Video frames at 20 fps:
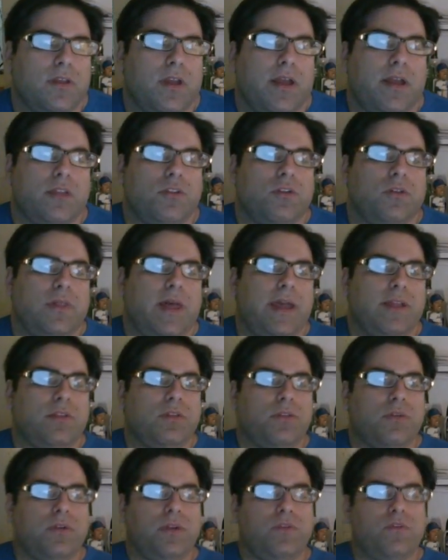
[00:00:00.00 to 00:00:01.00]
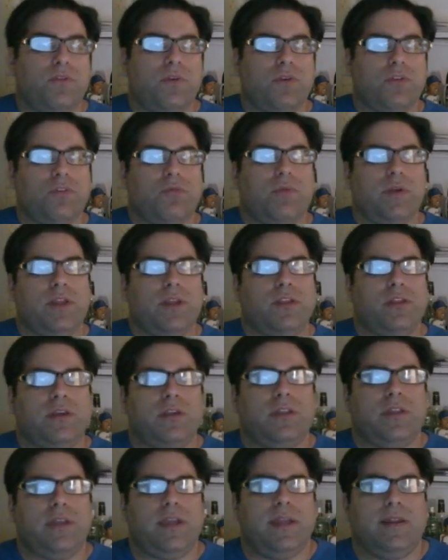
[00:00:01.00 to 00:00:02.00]
On July 31st,
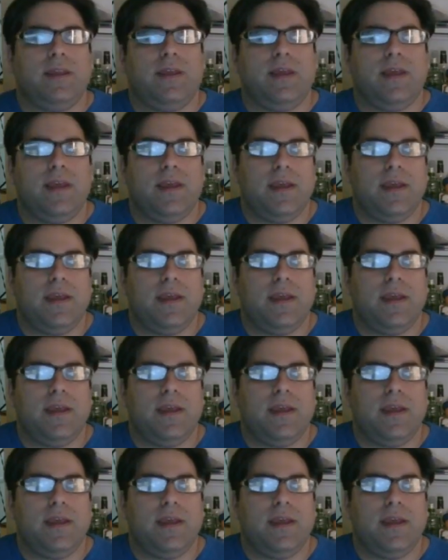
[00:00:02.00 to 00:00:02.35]
2016,